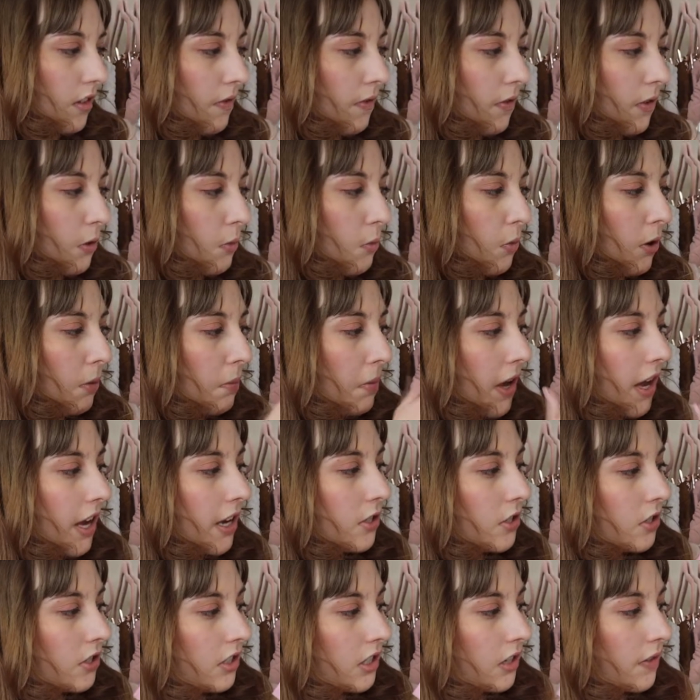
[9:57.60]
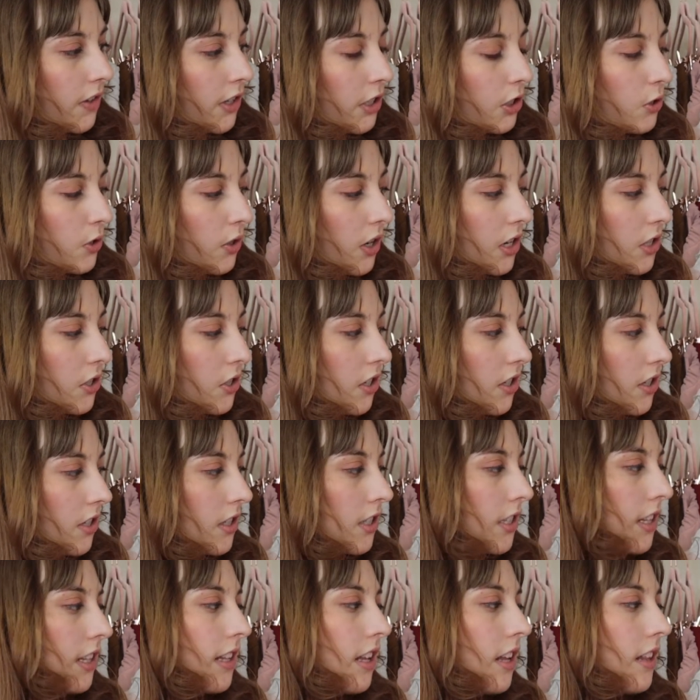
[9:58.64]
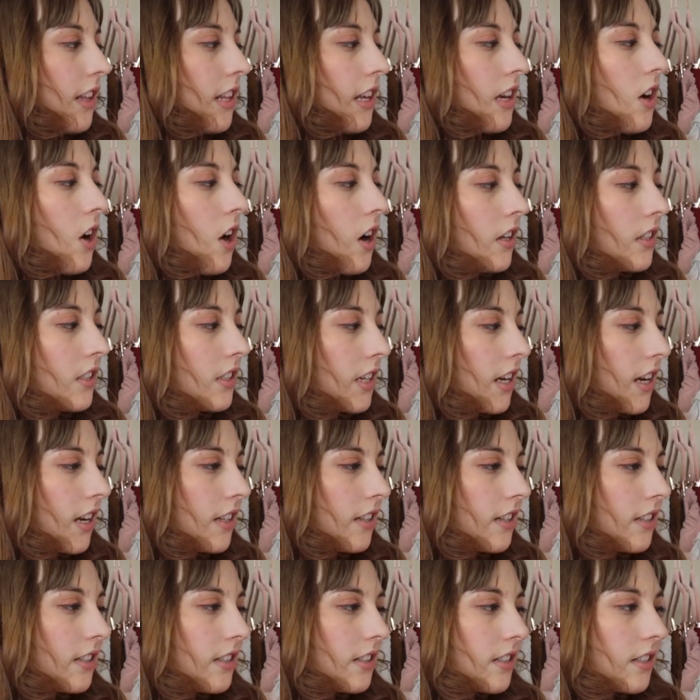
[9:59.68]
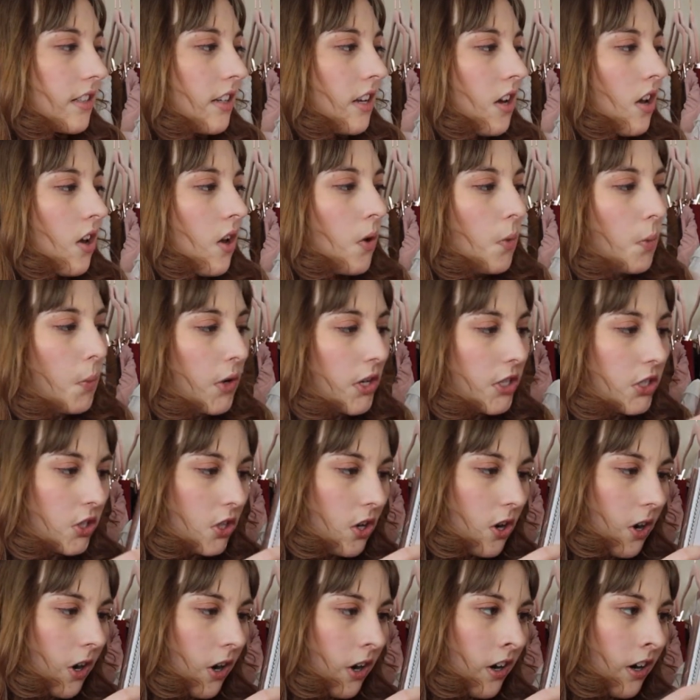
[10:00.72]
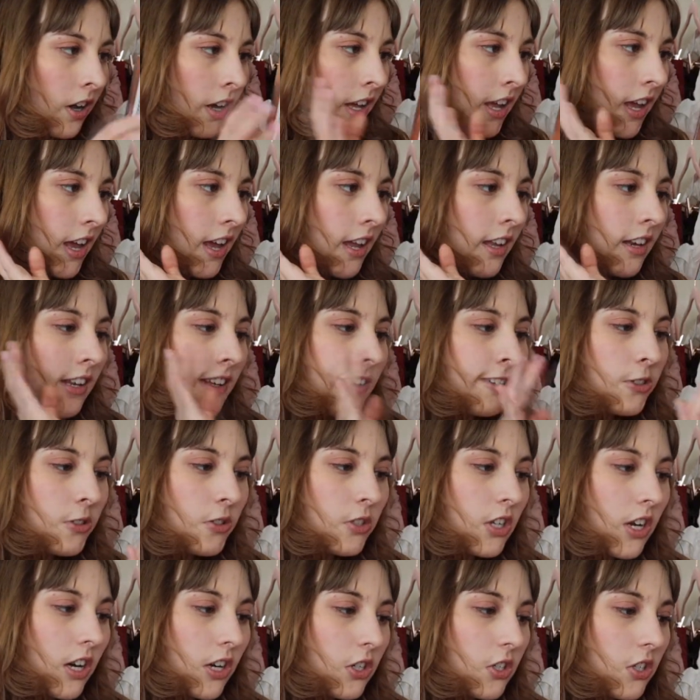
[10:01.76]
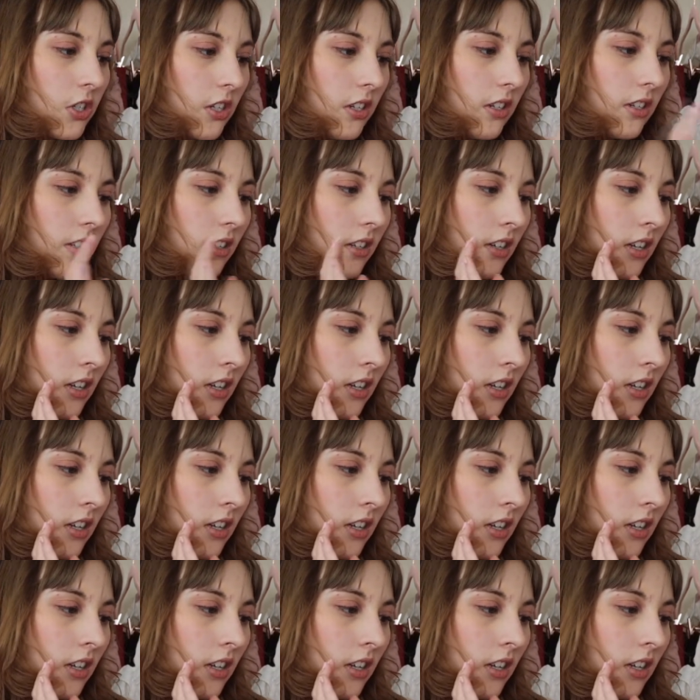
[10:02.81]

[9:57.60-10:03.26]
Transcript: few more pages of illustrations, and then the contents, which are again introduction,